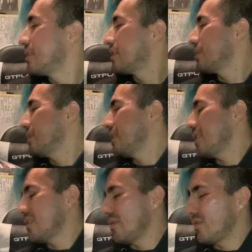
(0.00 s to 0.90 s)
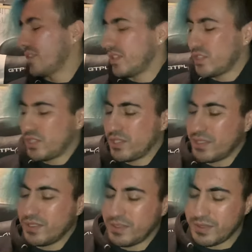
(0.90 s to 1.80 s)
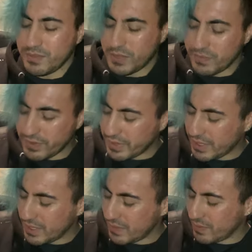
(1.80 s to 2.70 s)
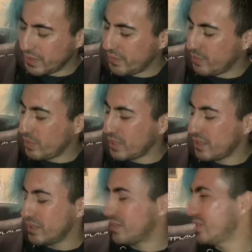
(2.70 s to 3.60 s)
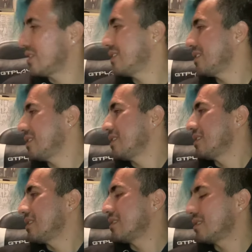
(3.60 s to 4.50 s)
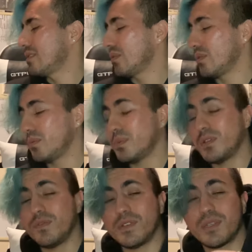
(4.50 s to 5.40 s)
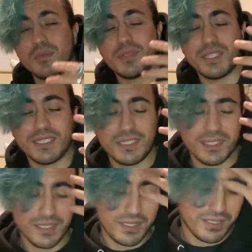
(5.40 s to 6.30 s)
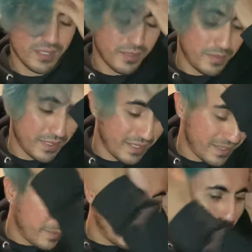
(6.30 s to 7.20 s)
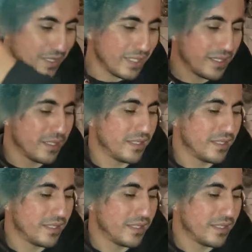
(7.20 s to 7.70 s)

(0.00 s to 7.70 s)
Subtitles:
So yeah, fresh. Motherfucker ain't even left the package. Still in the motherfucking plastic. You know what I'm saying? But yeah.